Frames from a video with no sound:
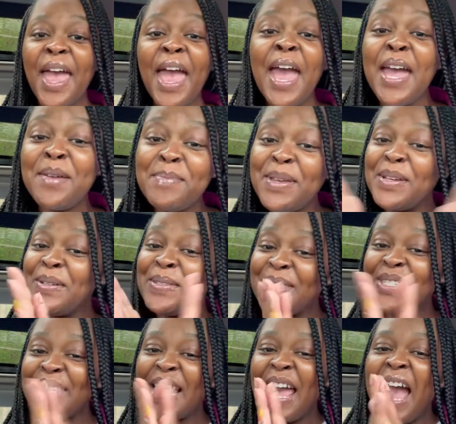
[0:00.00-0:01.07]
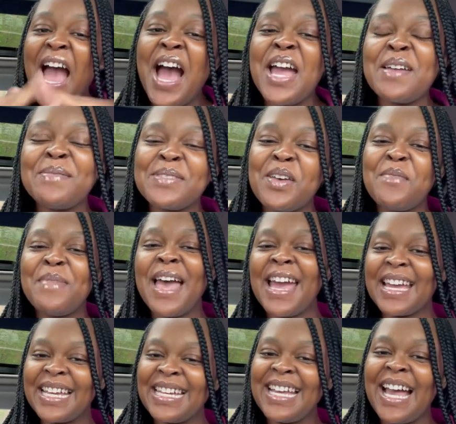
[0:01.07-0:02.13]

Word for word: Hey, Beauts. I am so back.